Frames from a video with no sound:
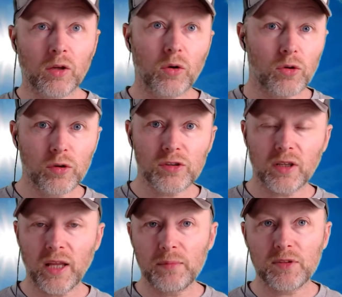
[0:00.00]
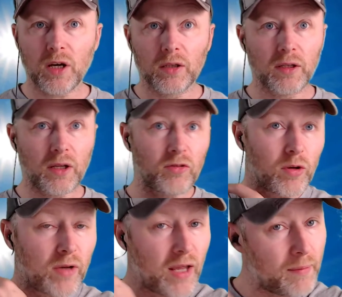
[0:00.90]
They've got usernames that aren't their
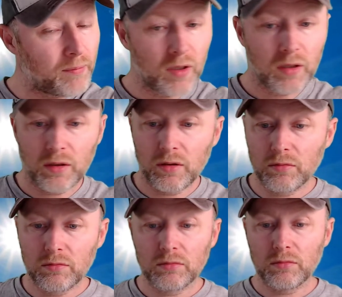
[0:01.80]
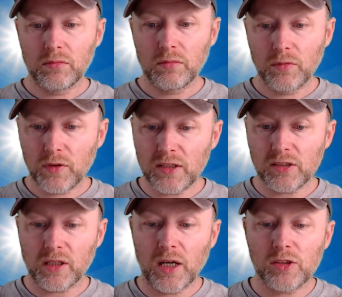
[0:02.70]
real name,
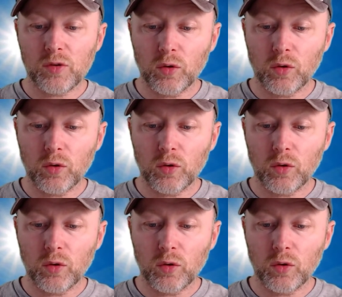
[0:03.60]
things like that.